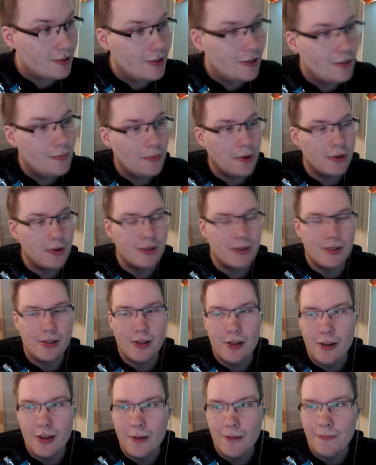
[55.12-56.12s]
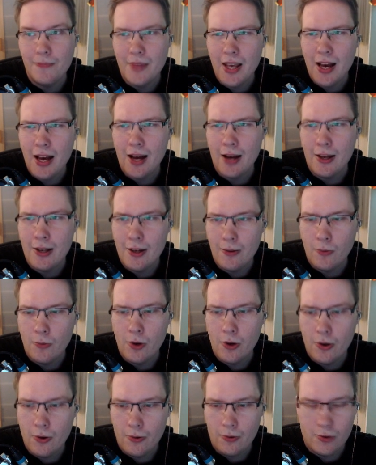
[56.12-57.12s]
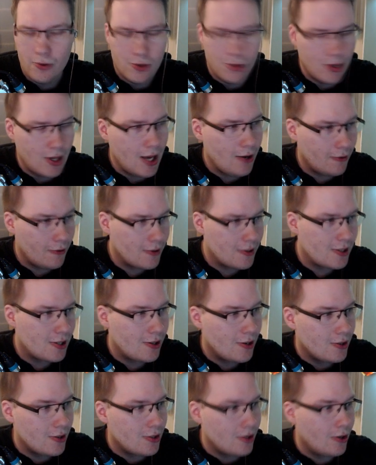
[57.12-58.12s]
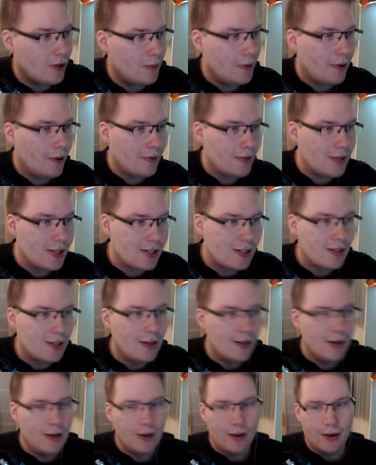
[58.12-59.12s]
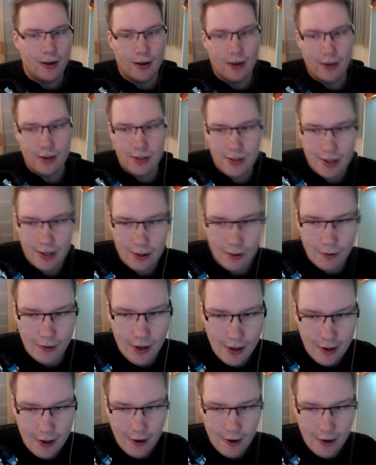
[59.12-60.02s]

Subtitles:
But yeah, here we're today obviously going to talk about this skill right here.